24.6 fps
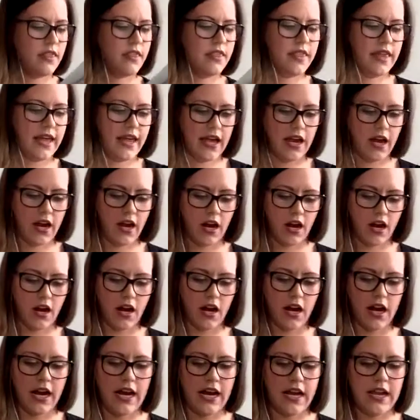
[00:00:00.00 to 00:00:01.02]

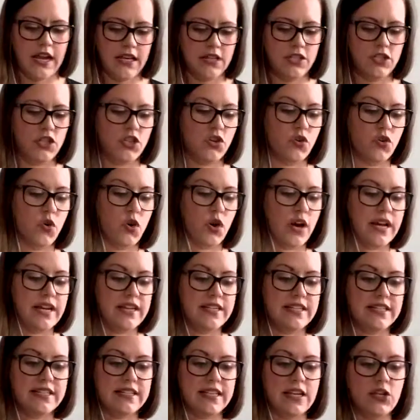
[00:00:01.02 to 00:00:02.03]
There is your
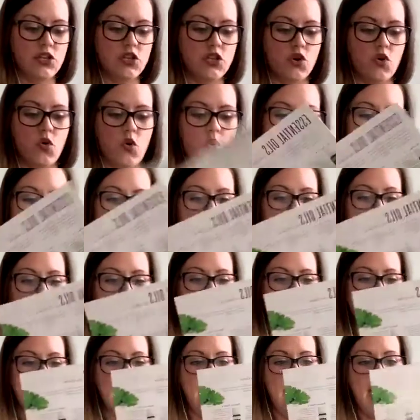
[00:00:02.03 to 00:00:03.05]
essential
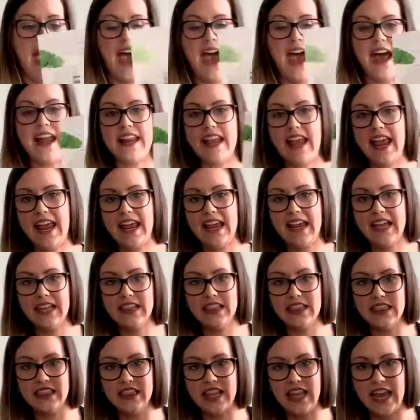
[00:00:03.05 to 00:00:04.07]
oils at a
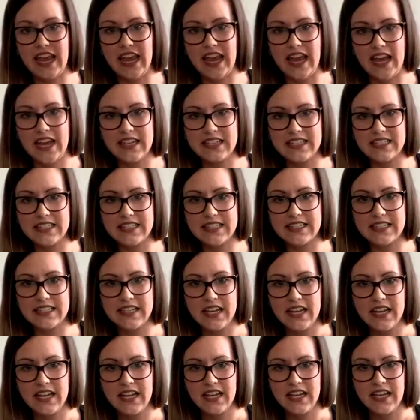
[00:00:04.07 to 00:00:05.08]
glance,
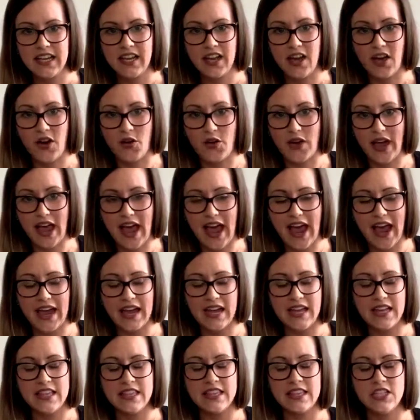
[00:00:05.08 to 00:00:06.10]

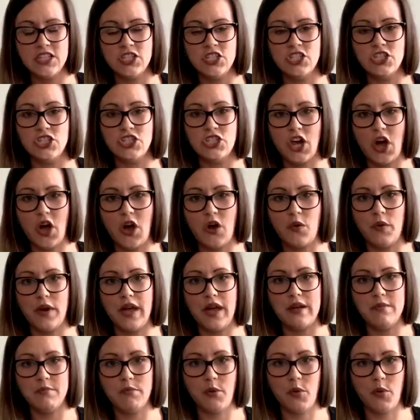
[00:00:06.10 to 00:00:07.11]
okay? So
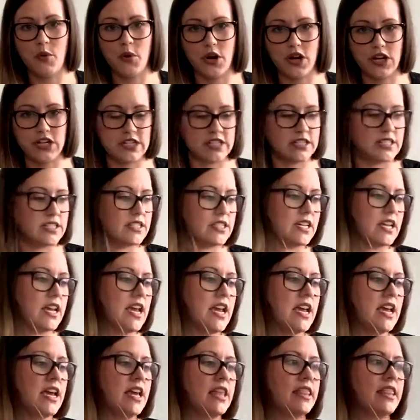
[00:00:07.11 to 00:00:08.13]
important
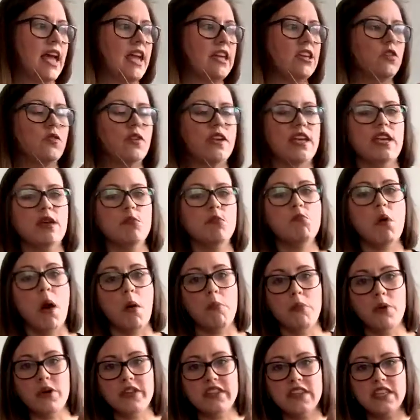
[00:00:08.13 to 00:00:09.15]
that you keep
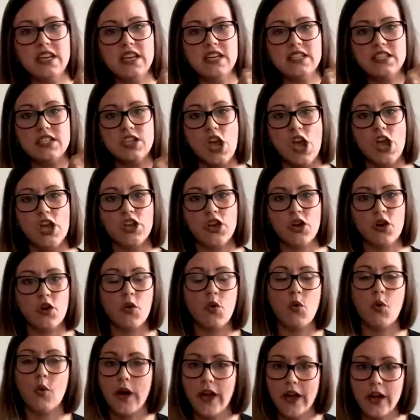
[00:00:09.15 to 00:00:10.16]
up with this.
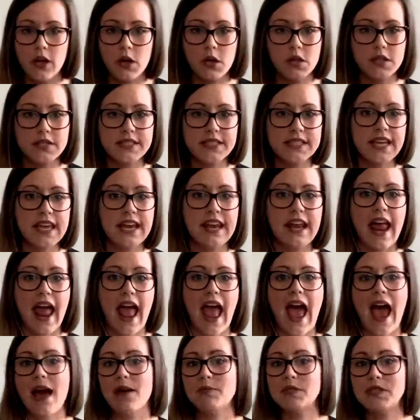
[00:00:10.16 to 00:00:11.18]
Your oils can
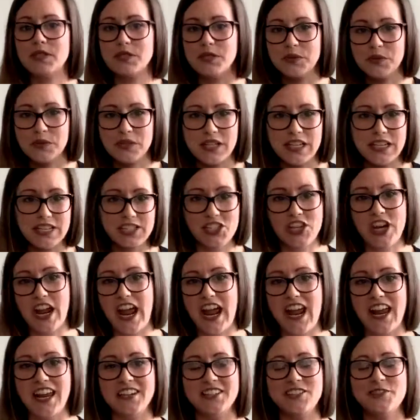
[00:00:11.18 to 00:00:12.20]
absolutely
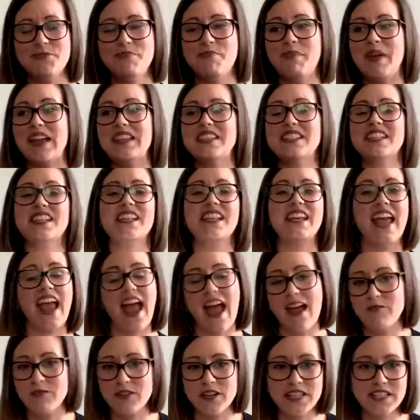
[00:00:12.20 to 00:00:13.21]
change basically
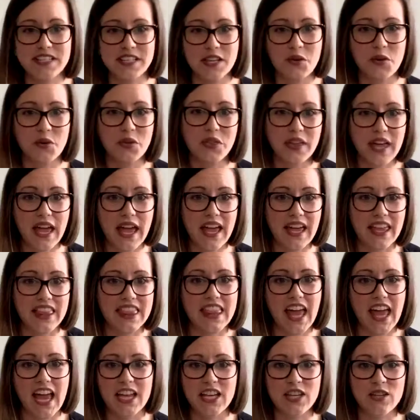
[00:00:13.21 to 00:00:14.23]
every single thing
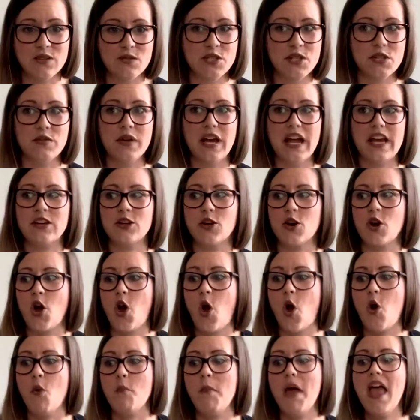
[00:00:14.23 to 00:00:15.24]
that you do in your
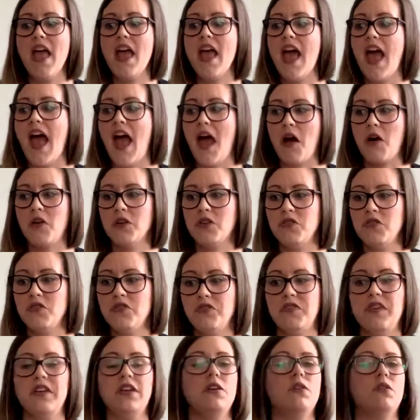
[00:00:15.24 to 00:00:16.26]
home, how you
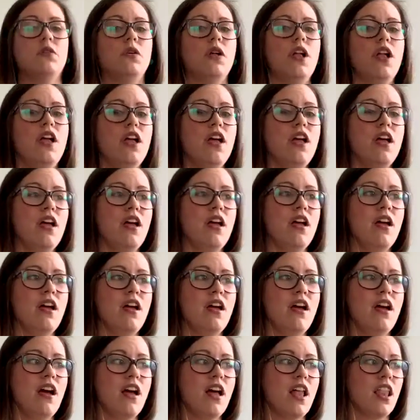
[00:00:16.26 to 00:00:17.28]
feel.
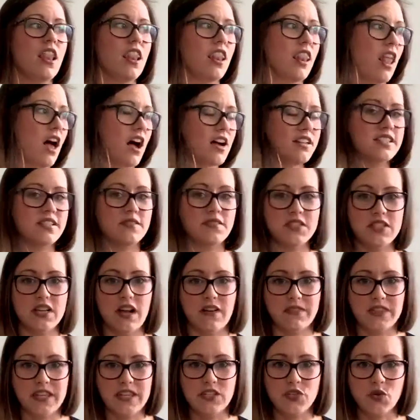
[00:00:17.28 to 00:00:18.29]
Lots of
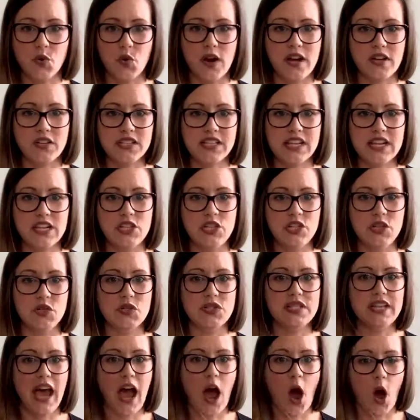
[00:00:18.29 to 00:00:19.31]
stuff these oils can do
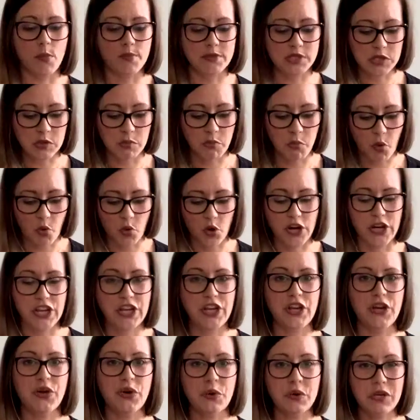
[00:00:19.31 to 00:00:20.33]
to help support
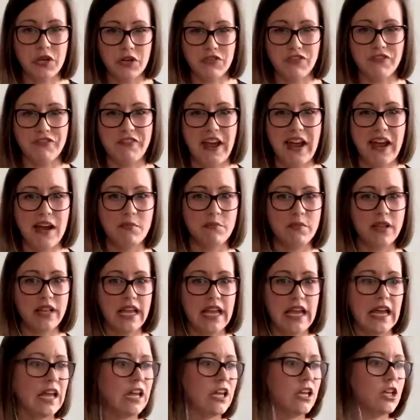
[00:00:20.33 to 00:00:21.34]
you, your
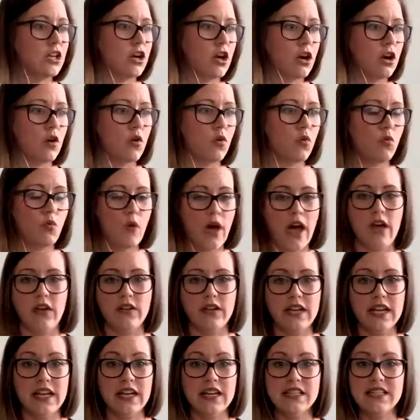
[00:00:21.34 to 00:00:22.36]
family, your
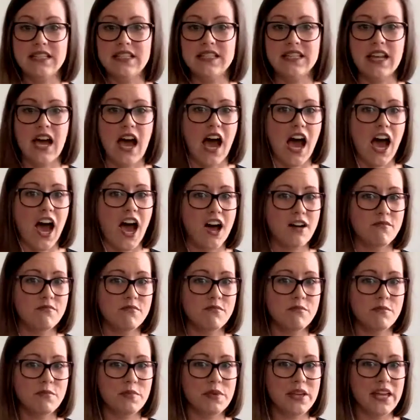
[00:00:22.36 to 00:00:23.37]
wellness,
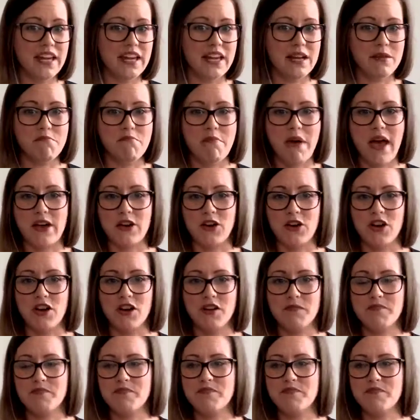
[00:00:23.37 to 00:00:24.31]
getting better